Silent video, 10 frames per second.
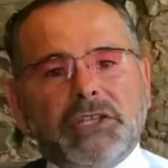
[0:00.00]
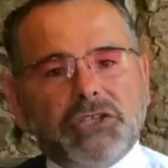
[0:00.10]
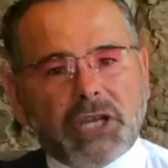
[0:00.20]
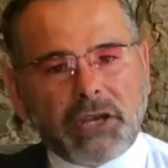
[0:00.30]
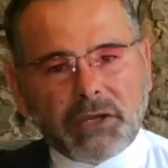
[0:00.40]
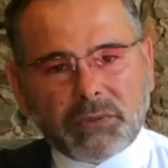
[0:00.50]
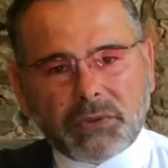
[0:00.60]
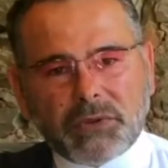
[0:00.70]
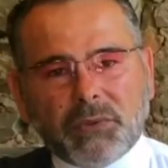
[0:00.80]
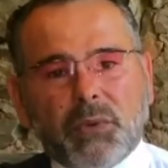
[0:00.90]
and sharing
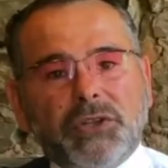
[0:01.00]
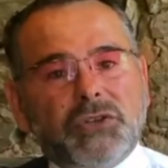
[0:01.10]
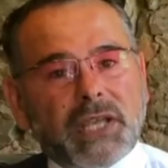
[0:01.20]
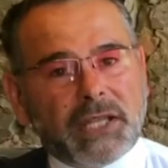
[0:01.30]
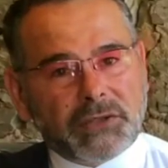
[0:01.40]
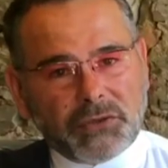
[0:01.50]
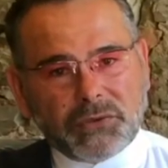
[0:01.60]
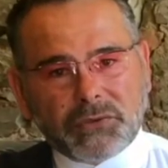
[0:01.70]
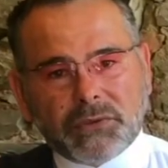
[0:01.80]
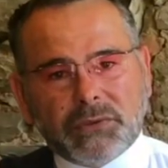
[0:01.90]
with you what you can
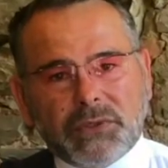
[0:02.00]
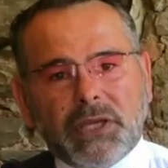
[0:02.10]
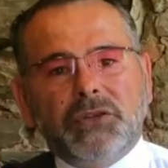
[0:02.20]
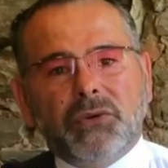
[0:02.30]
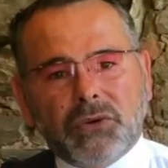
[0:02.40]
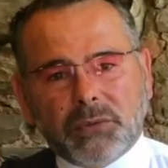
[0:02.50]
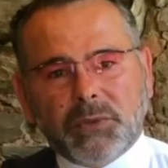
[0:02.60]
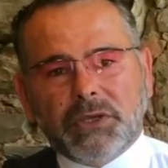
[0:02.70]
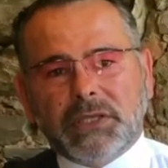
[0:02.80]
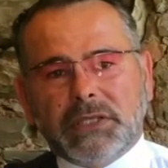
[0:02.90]
do in your
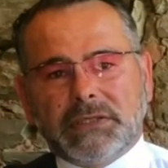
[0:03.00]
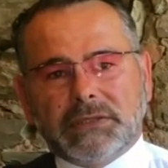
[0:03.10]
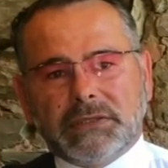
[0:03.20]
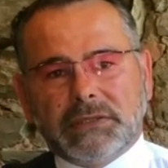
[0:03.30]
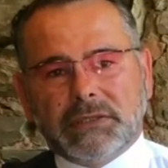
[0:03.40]
communities,